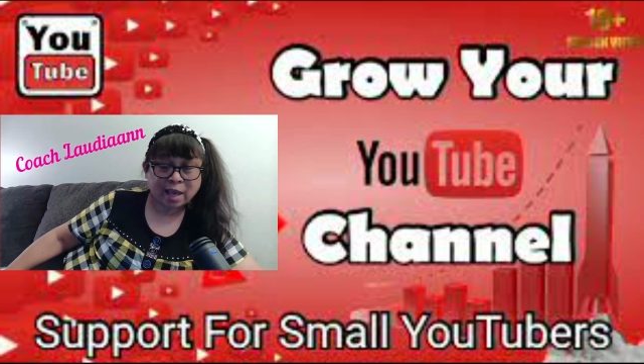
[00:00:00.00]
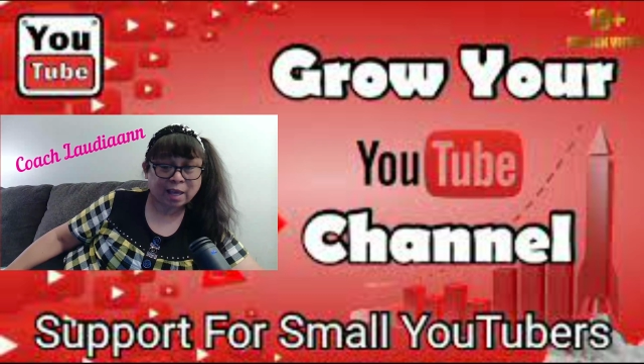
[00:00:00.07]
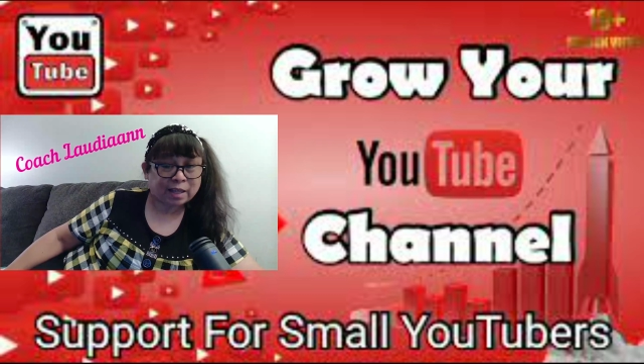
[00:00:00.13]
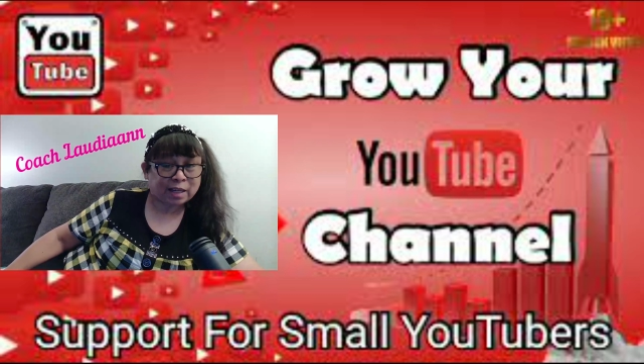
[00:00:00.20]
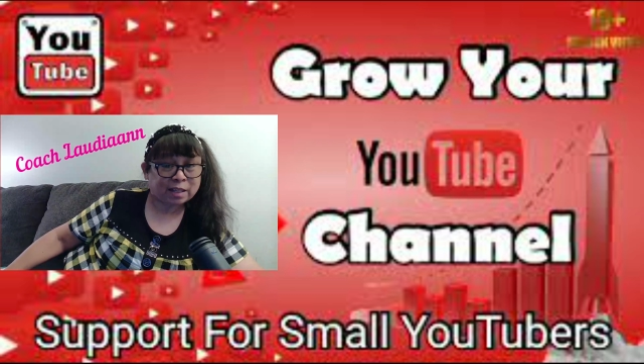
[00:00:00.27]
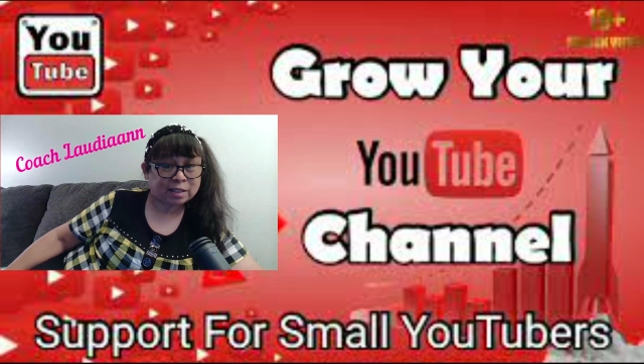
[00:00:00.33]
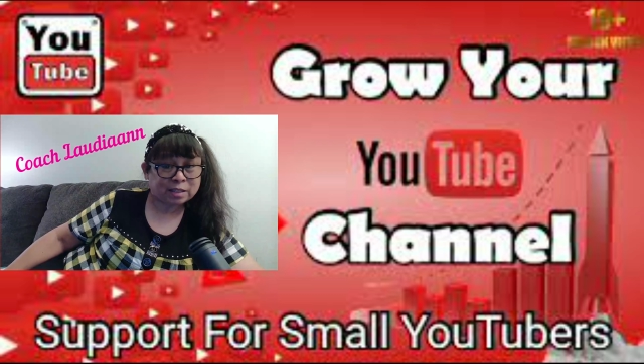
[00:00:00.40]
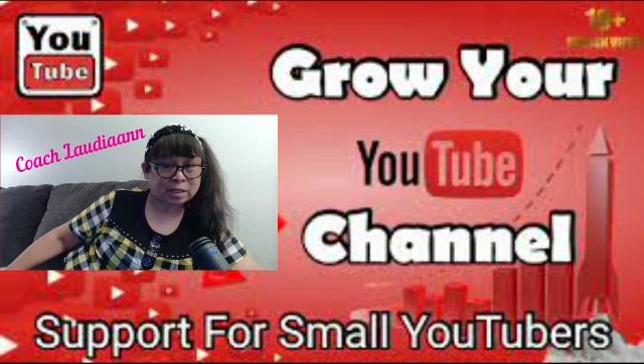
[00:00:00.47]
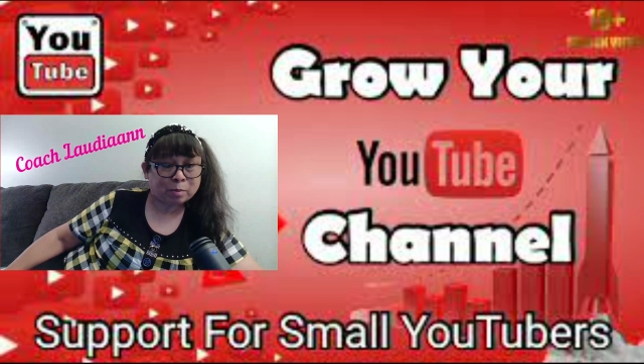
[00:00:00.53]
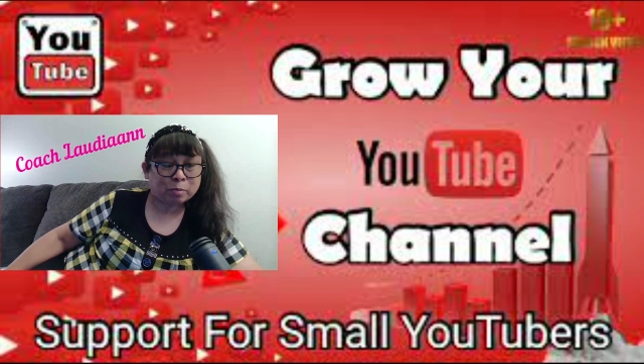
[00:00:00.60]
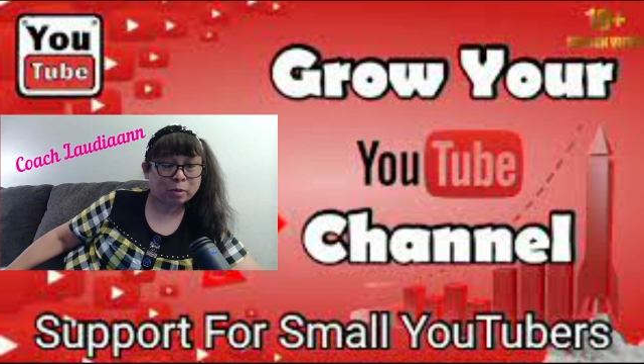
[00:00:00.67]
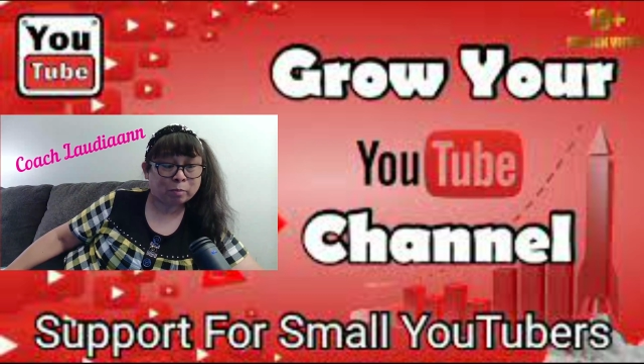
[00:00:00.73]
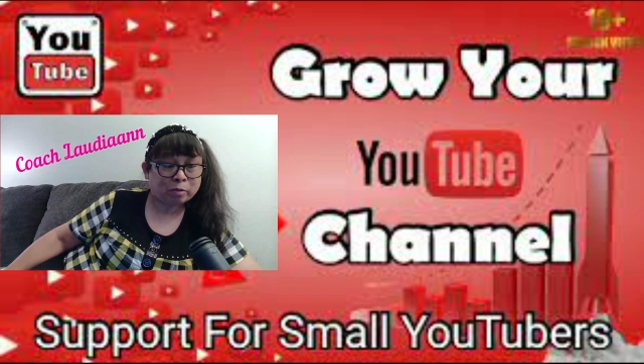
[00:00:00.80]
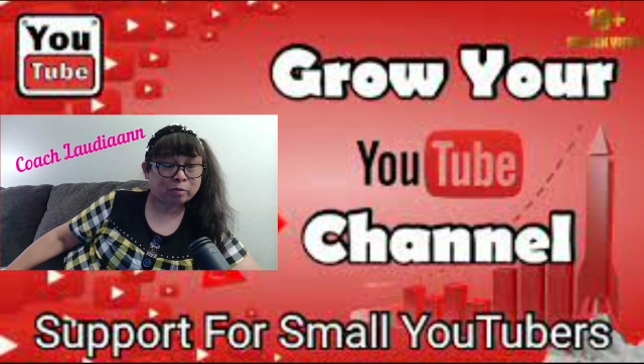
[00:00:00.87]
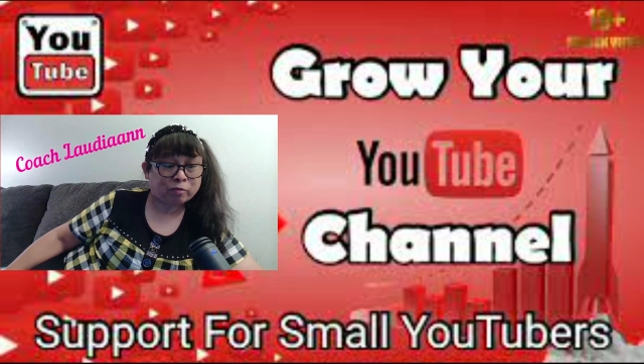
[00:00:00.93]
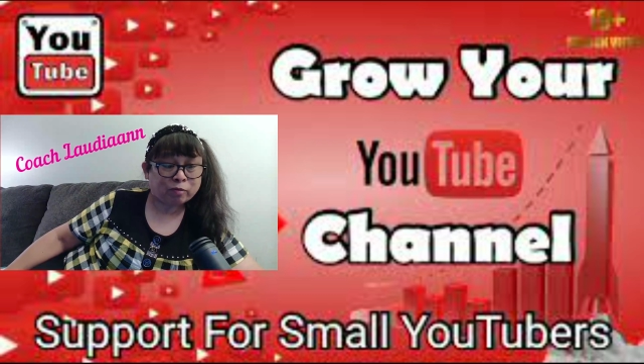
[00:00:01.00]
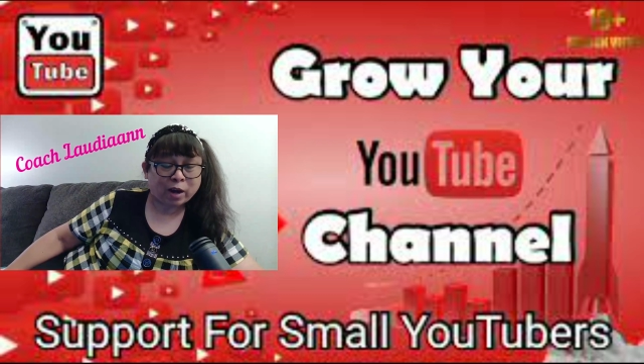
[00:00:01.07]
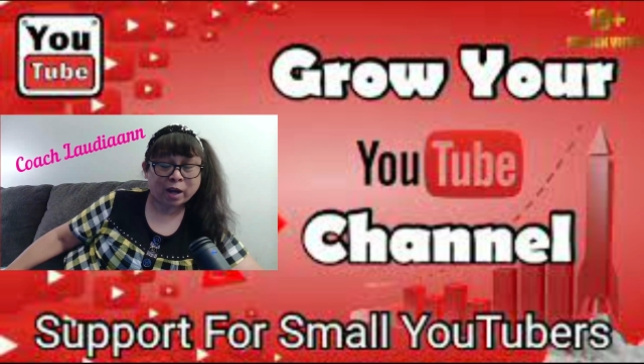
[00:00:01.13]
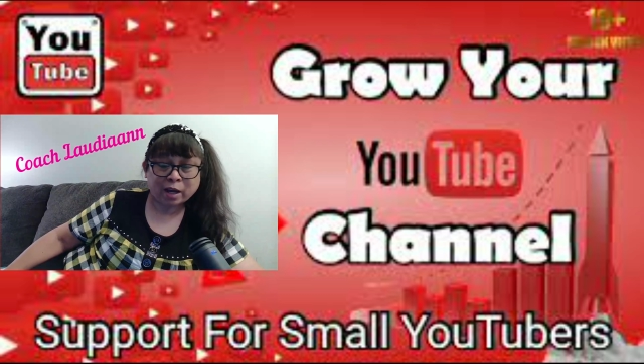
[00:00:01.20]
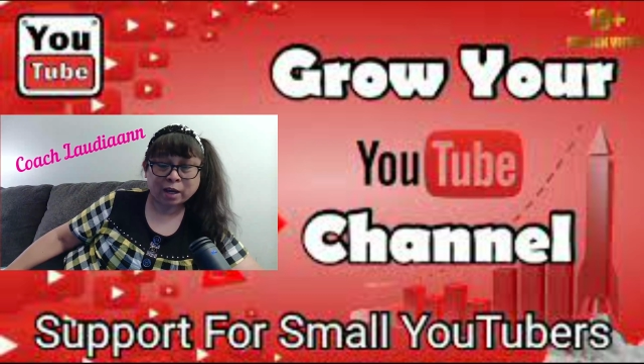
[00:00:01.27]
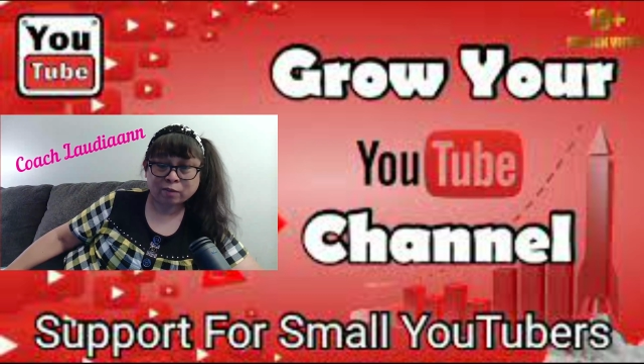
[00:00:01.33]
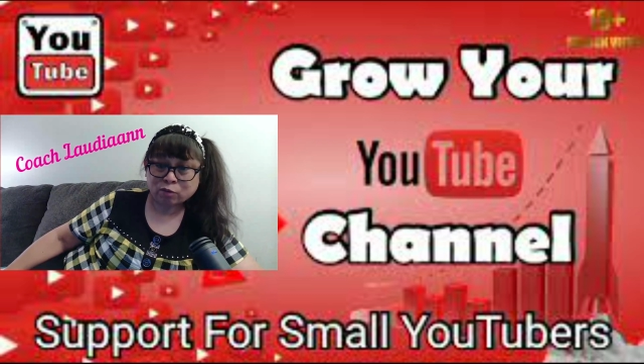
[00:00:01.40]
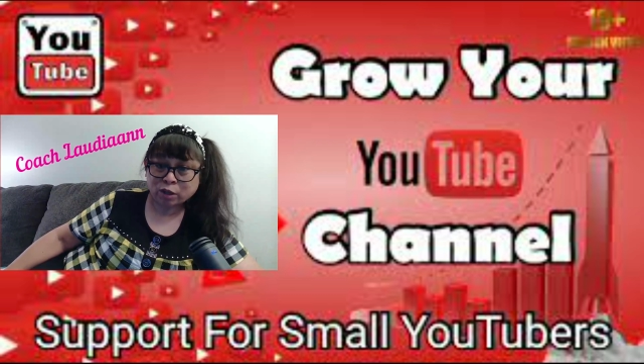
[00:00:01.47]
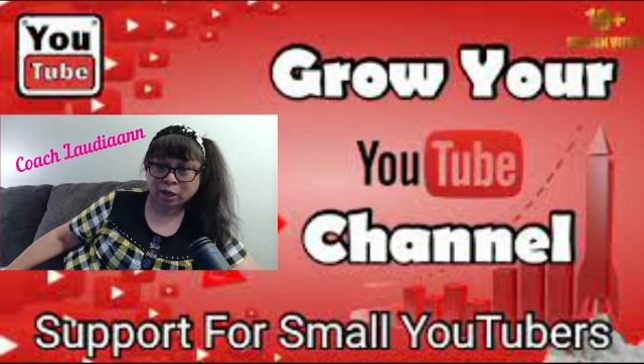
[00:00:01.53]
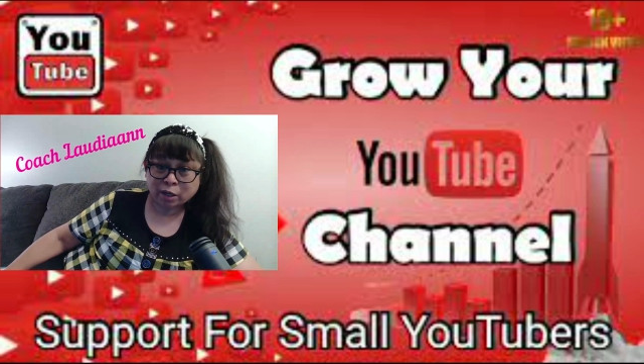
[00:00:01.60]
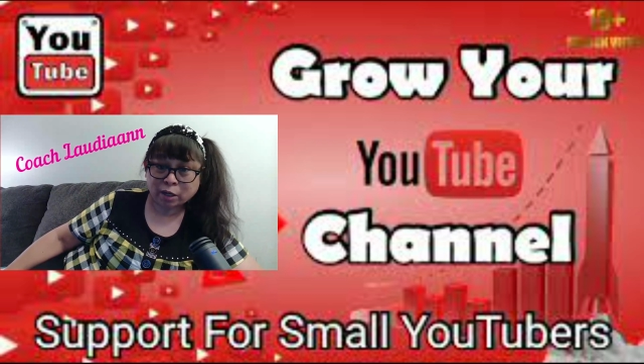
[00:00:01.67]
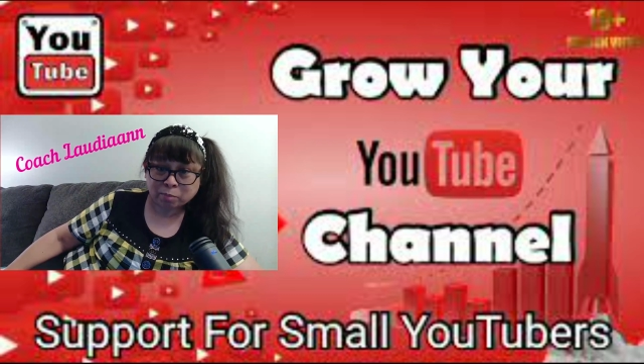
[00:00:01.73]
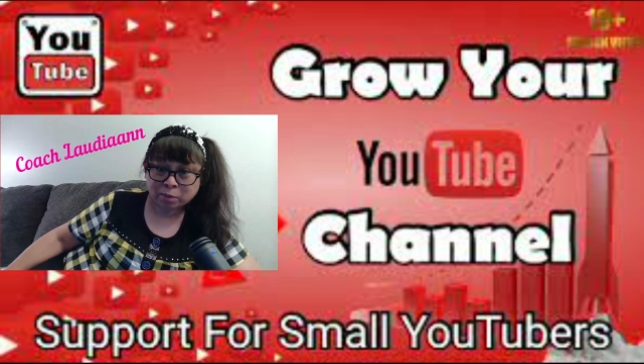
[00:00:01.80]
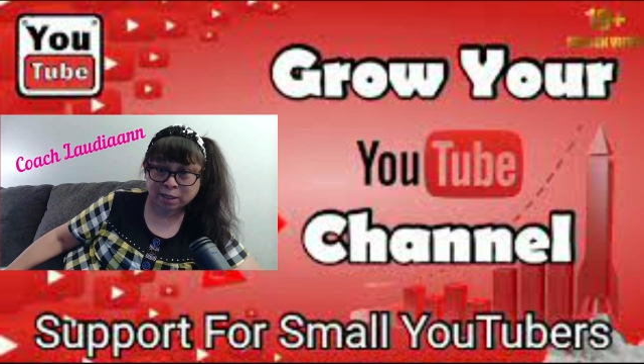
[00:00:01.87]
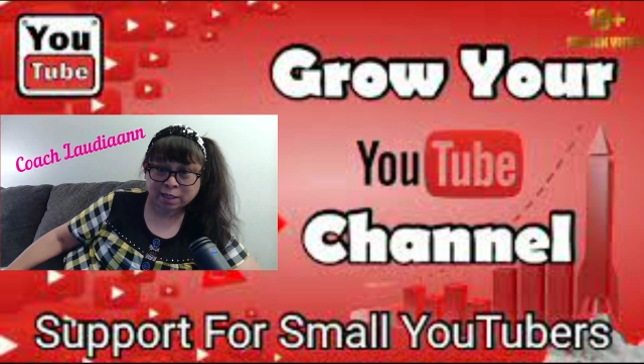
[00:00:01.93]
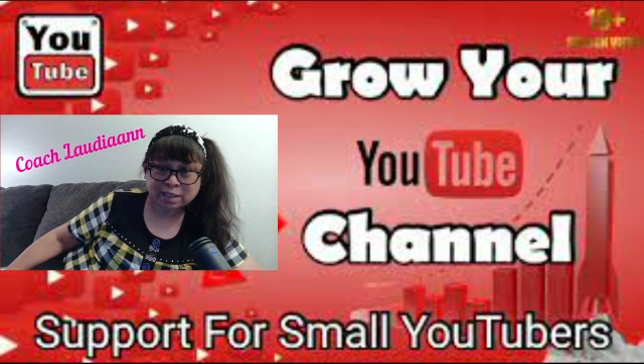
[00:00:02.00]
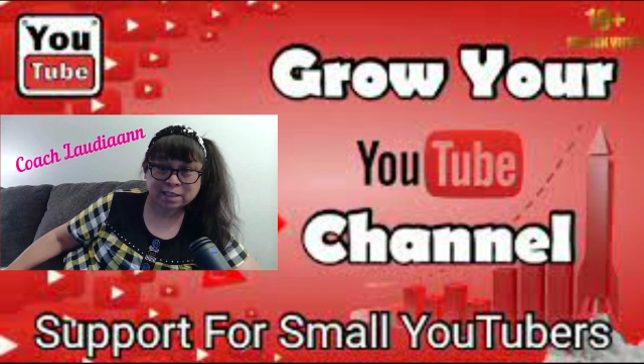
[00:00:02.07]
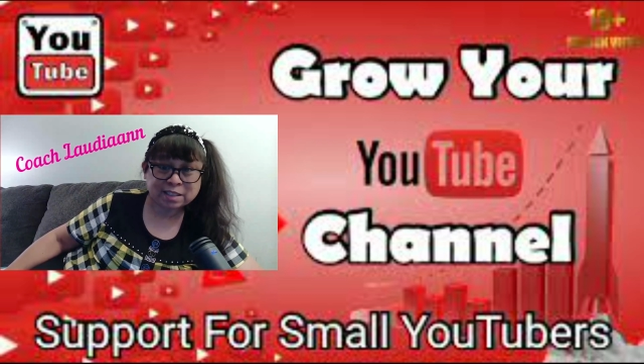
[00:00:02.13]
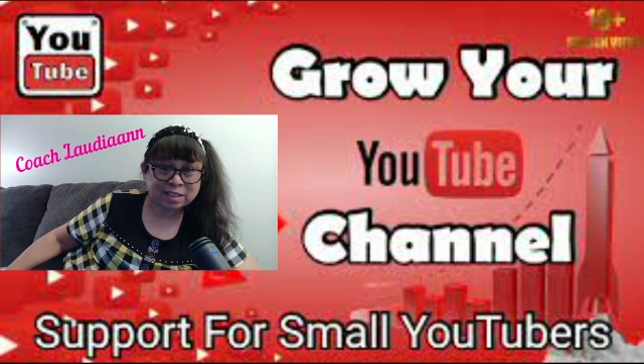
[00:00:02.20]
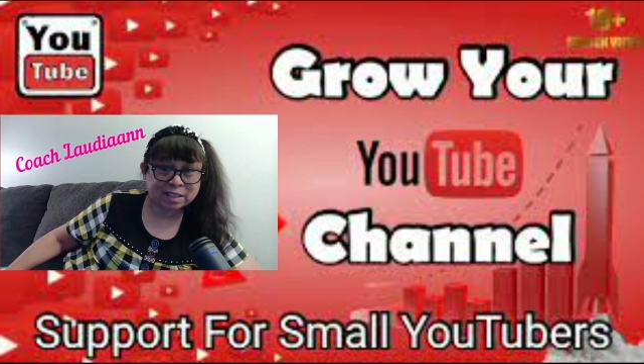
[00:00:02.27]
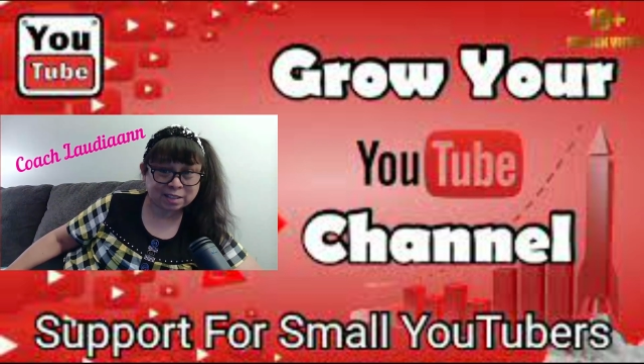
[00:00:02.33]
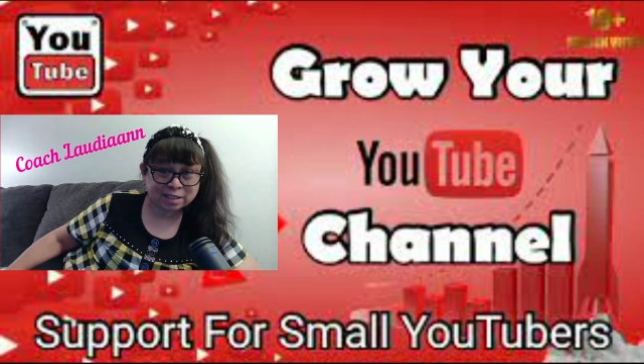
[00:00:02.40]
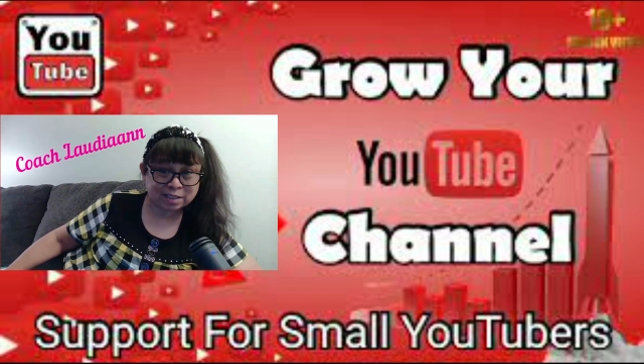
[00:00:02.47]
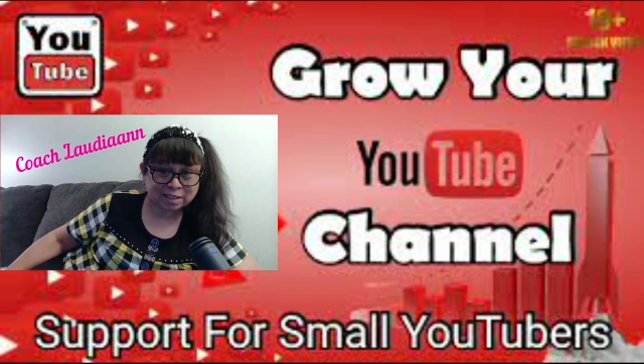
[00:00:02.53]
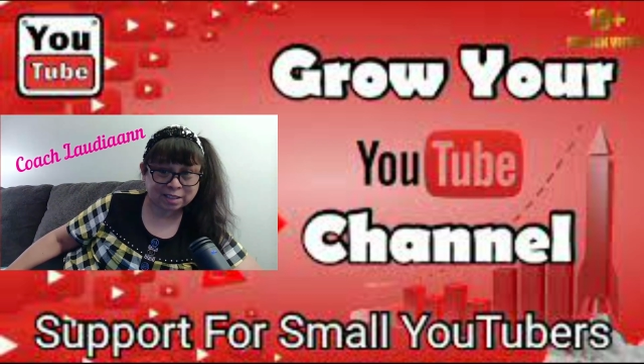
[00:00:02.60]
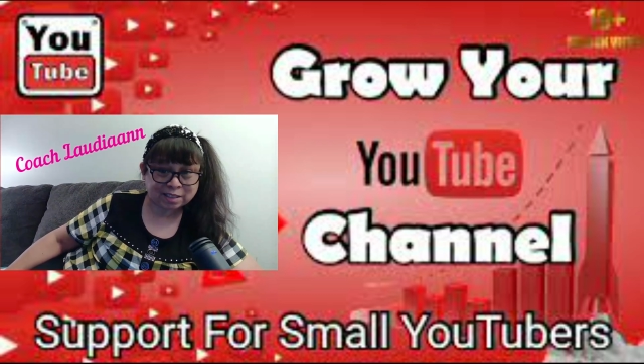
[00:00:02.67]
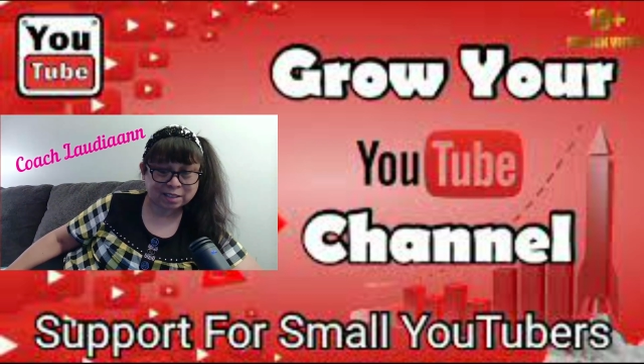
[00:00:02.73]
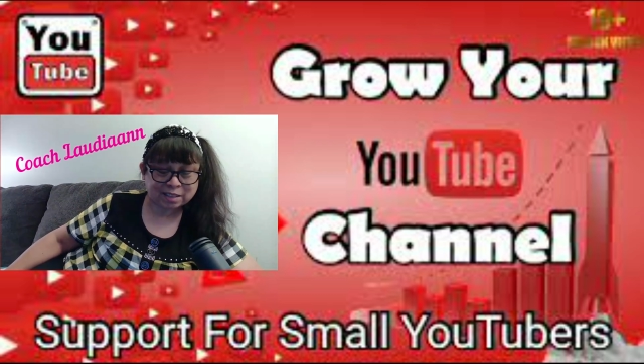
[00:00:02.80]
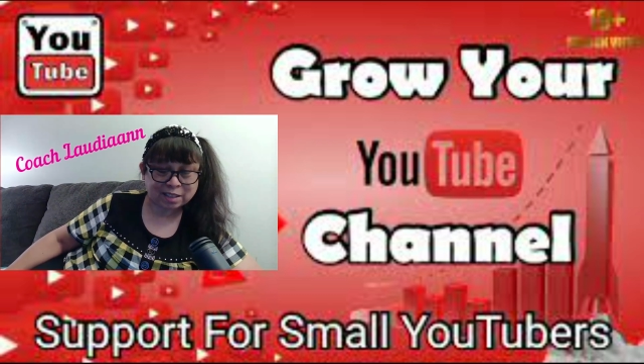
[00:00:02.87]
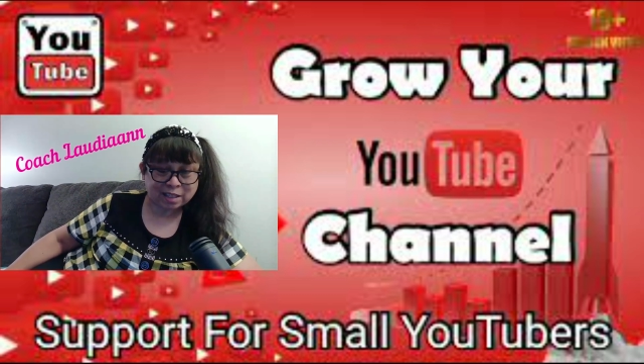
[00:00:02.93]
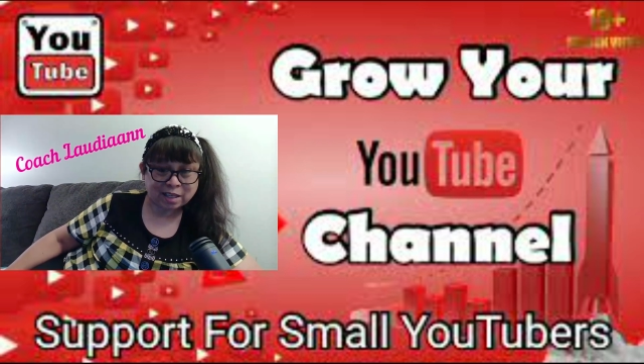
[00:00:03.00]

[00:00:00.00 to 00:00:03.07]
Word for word: And then tip number five, you got to be consistent